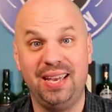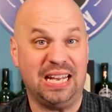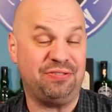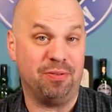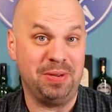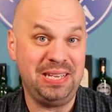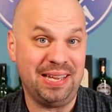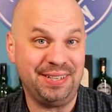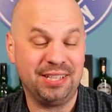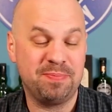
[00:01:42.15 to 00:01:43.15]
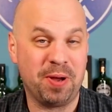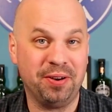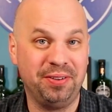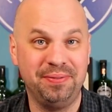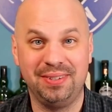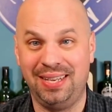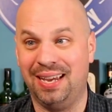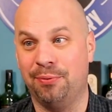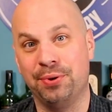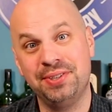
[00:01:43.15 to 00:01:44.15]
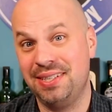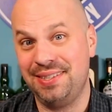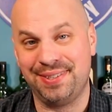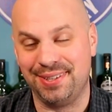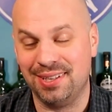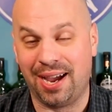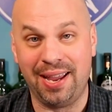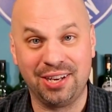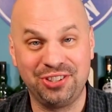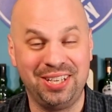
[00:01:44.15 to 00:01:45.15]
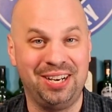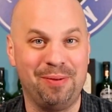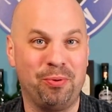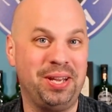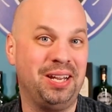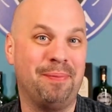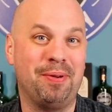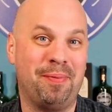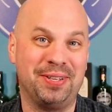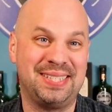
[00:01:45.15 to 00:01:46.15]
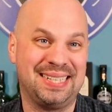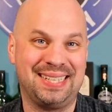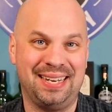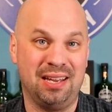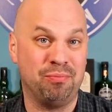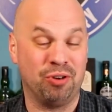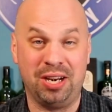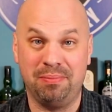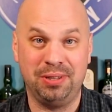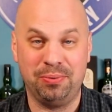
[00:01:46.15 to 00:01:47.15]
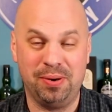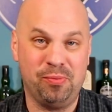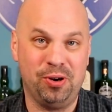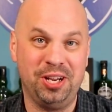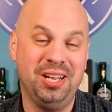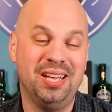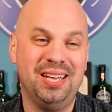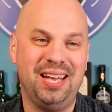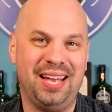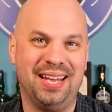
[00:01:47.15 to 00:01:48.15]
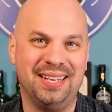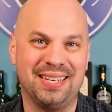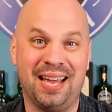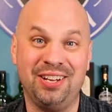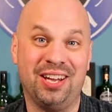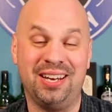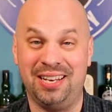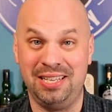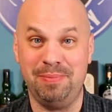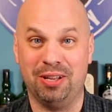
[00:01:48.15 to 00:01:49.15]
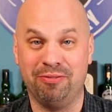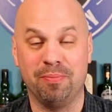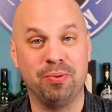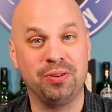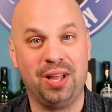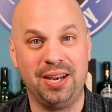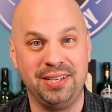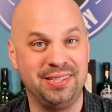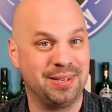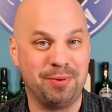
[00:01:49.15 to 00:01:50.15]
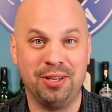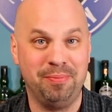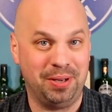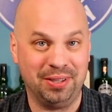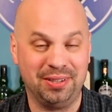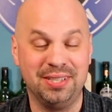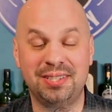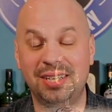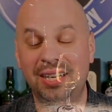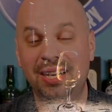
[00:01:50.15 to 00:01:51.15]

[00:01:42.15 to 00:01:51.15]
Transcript: As for me getting this bottle, yeah, it wasn't easy. I actually ended up waking up at about six A M randomly one morning, and I got an email from Bruichladdich because I'm on their mailing list,